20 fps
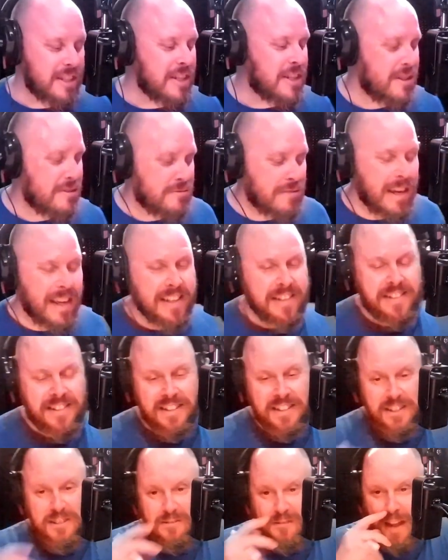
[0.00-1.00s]
Right.
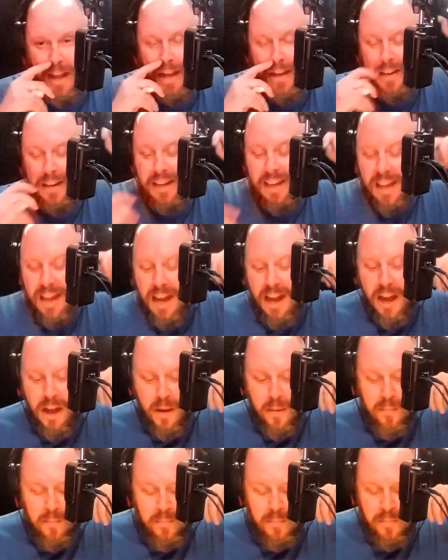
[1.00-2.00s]

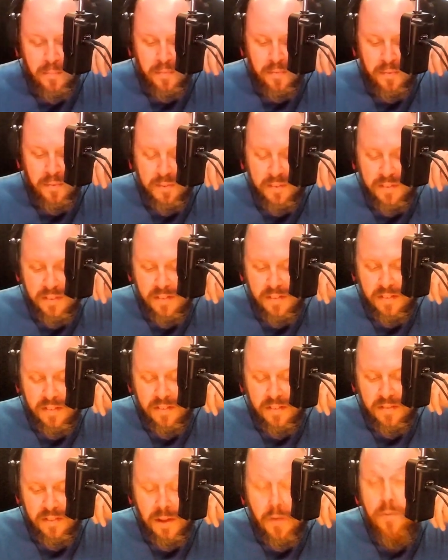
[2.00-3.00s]

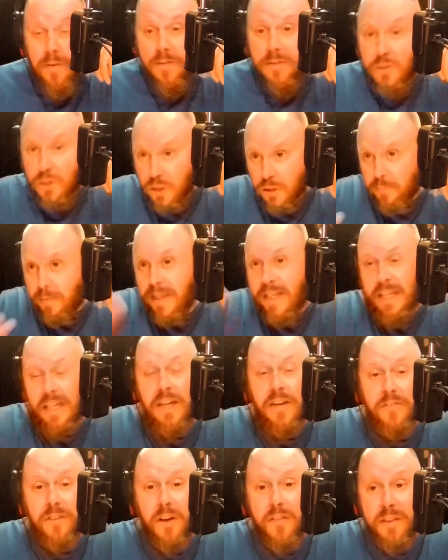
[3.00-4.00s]
Now,
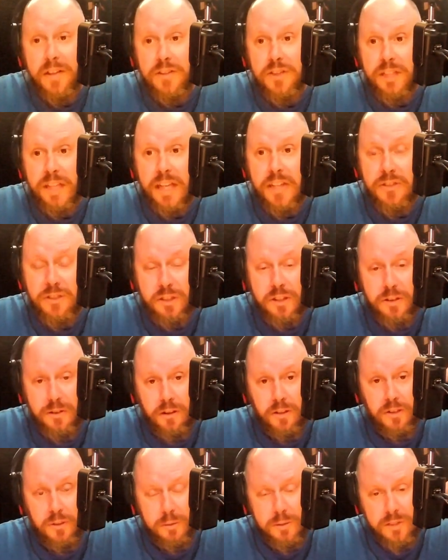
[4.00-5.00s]
speaking of education, you're
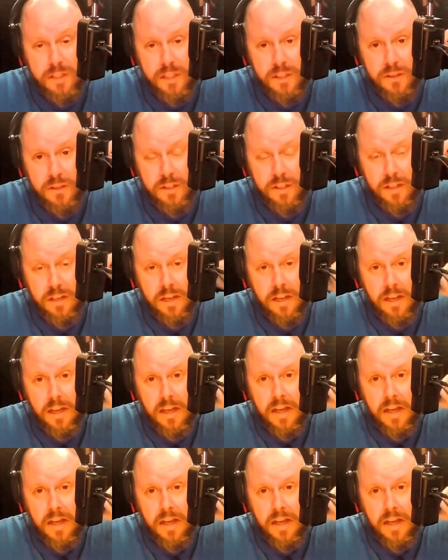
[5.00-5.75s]
also a teacher.